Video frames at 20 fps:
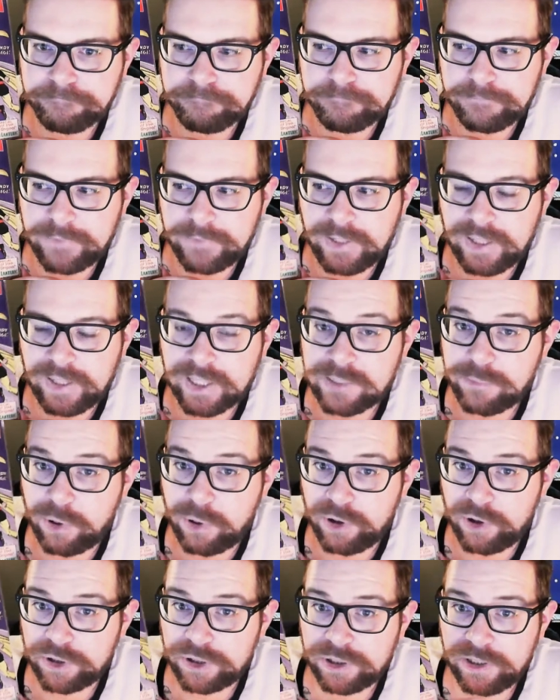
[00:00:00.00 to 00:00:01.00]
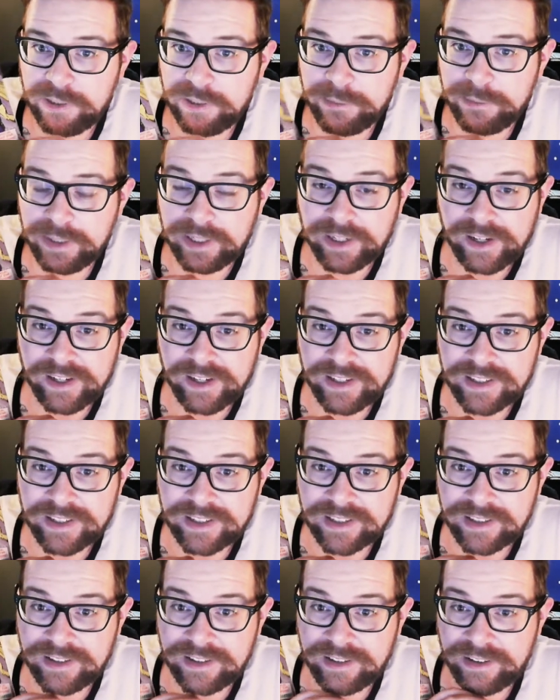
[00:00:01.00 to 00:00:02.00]
that's partially
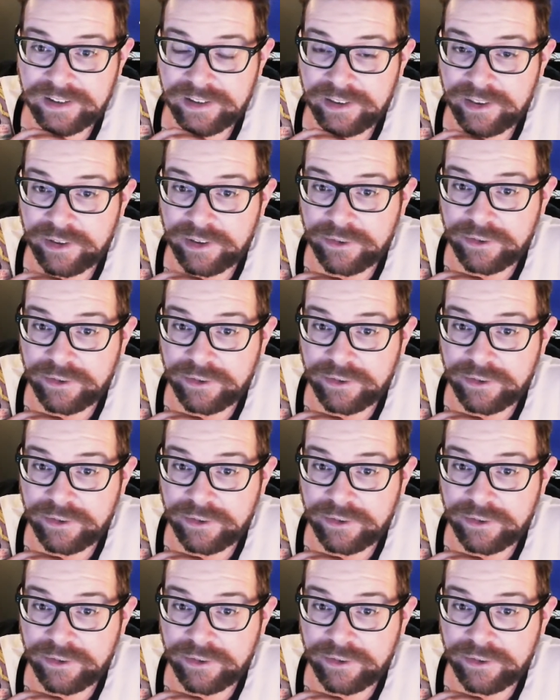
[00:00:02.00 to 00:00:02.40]
because the